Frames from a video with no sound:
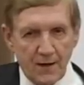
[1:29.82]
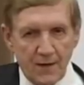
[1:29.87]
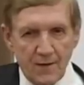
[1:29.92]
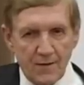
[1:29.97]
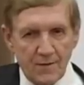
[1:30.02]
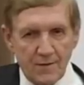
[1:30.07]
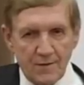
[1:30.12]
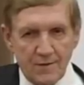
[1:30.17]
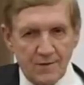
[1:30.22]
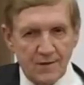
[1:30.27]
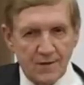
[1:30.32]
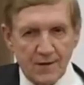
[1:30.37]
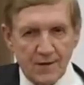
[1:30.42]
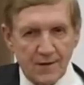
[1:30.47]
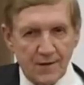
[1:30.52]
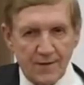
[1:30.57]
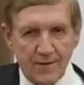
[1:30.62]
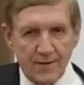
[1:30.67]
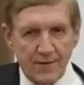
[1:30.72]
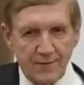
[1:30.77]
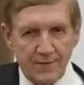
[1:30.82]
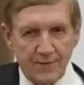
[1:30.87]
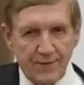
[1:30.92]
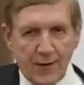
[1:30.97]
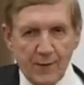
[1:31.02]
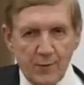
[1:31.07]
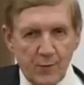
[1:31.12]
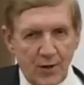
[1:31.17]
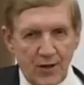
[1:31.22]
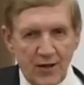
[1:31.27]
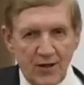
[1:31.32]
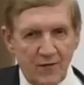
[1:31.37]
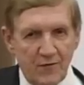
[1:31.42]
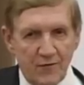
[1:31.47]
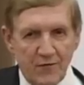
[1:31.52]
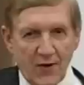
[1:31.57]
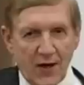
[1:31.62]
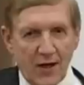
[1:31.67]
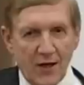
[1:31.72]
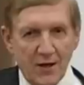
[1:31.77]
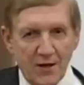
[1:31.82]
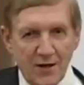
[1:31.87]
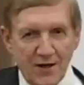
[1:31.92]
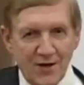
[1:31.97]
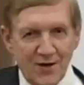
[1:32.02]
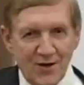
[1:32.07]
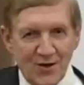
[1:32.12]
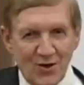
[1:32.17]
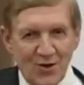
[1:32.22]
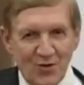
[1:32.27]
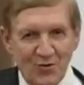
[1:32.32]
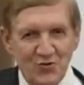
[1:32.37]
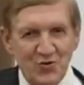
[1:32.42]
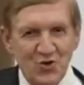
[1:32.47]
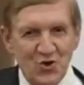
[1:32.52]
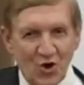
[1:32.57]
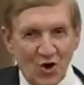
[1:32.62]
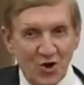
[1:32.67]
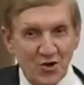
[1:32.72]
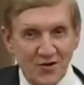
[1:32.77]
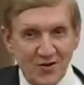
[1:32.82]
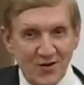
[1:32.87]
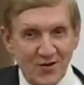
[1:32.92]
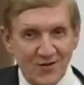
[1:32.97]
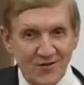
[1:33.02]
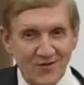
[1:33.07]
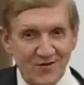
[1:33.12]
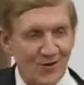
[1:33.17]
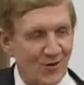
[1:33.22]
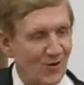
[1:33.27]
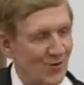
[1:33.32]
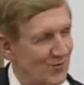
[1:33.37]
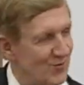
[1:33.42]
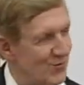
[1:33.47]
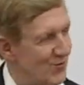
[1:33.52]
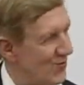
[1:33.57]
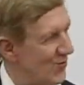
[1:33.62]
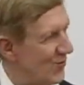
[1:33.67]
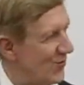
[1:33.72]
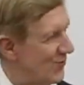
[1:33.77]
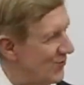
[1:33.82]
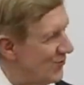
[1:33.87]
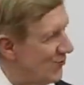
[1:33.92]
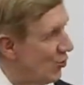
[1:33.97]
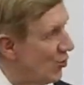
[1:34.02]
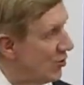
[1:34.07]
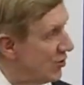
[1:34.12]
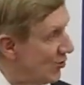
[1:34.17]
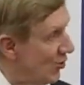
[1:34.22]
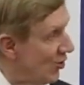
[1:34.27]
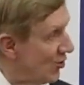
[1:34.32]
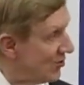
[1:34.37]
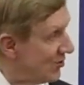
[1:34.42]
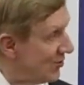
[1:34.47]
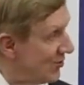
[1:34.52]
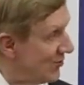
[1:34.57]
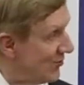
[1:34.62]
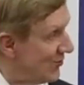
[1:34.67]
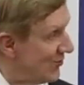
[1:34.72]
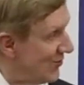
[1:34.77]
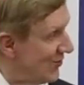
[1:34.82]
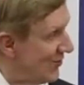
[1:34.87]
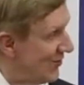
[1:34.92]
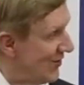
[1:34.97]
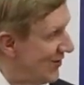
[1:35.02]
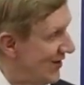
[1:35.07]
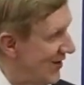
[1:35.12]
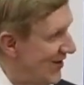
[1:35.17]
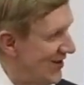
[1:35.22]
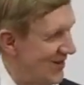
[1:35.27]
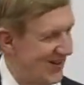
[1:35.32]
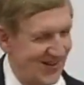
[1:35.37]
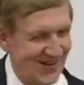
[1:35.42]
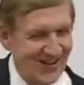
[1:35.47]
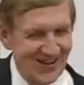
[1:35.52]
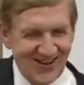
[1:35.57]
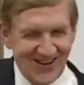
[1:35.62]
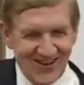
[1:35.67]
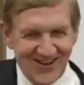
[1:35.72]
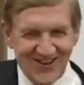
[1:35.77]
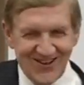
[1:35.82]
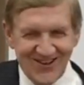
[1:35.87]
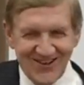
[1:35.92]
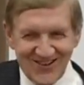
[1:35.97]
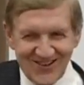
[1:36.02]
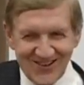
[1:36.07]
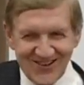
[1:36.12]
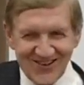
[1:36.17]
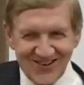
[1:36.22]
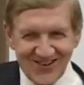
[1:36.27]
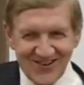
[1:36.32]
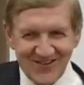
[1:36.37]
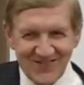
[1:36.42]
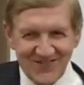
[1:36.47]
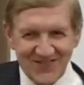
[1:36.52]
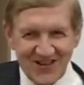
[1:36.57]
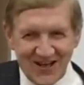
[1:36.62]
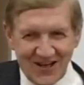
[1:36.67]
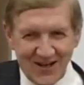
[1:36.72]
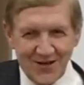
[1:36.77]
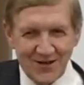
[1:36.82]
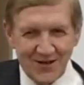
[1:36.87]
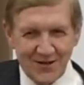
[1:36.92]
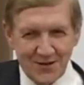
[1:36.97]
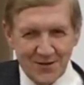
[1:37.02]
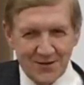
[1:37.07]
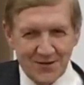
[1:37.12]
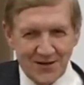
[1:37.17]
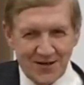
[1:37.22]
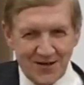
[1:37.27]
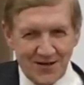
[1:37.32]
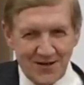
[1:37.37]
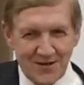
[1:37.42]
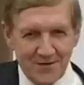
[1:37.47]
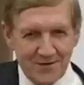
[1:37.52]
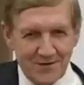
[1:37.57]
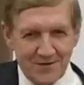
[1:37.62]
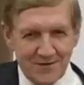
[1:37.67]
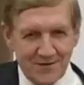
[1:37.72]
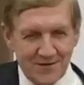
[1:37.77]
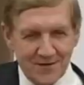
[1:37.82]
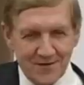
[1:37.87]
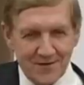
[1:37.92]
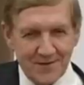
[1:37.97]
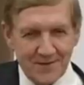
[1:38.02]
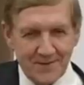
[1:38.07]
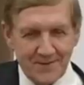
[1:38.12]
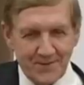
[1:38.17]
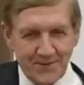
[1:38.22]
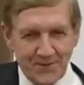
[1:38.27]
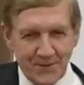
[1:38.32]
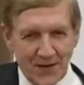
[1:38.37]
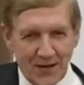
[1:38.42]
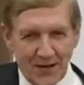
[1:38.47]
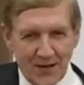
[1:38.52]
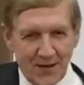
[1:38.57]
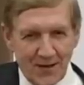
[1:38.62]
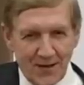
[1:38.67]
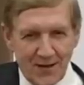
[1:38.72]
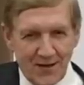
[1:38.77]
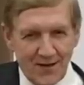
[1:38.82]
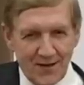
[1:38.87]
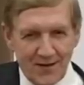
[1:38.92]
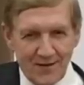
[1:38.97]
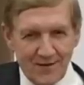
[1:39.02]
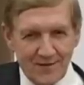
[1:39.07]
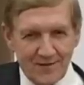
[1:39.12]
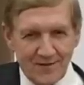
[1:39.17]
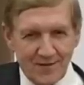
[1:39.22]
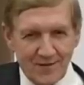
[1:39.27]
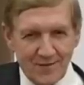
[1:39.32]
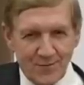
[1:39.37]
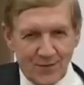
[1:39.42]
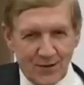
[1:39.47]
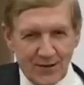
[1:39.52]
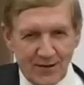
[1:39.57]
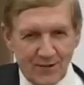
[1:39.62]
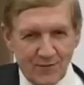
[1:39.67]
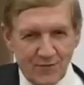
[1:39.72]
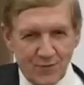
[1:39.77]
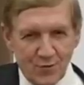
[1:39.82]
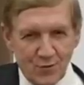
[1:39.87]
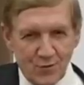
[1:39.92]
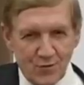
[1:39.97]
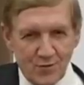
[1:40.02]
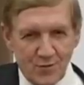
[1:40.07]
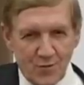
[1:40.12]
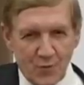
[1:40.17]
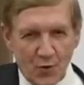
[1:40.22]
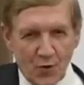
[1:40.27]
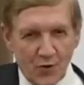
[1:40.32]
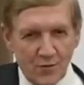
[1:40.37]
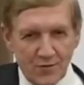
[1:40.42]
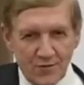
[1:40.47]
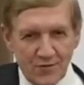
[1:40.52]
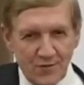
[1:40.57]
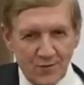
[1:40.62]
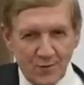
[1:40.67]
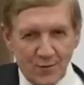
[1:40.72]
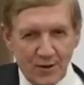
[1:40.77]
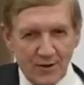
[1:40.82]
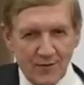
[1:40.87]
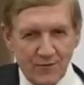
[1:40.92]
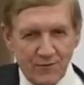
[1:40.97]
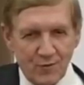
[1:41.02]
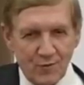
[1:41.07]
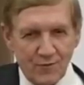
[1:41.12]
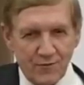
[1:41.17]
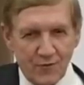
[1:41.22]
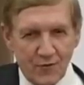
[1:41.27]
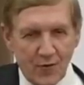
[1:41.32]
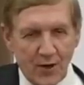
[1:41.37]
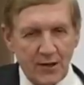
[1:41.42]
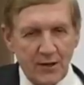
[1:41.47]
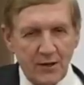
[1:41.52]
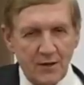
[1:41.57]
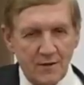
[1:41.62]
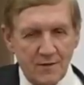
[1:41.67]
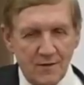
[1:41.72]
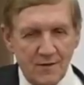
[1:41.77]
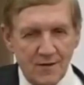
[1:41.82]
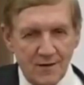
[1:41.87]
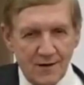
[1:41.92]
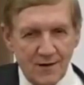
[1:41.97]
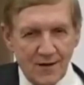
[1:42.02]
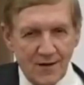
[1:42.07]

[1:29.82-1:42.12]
is a family father of daughters, of four daughters, and, uh, and is, uh, is a wonderful person, wonderful friend,